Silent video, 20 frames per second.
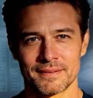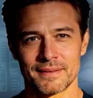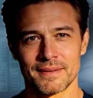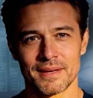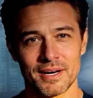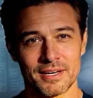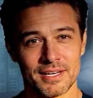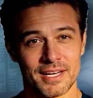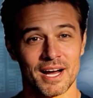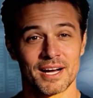
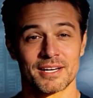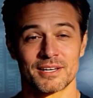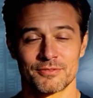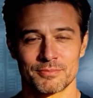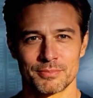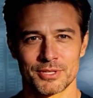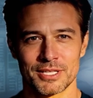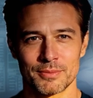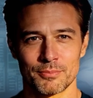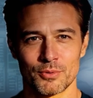A lot of
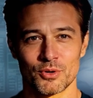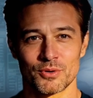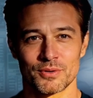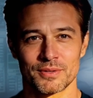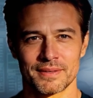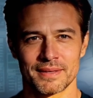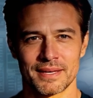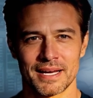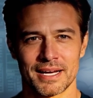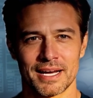people,
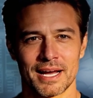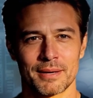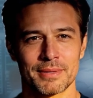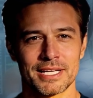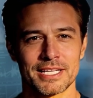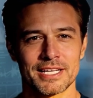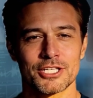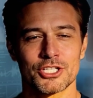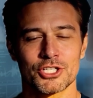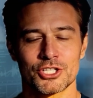and I
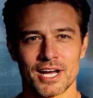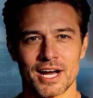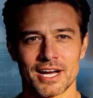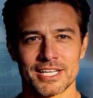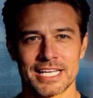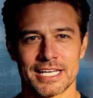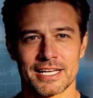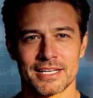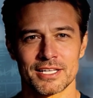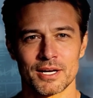mean a
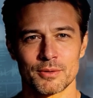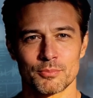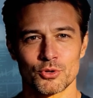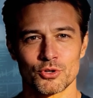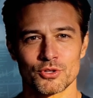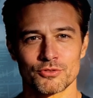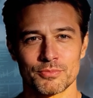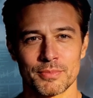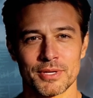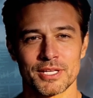shocking number
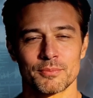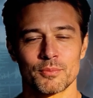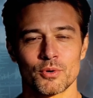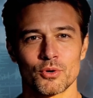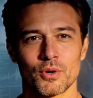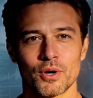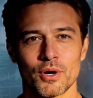of people,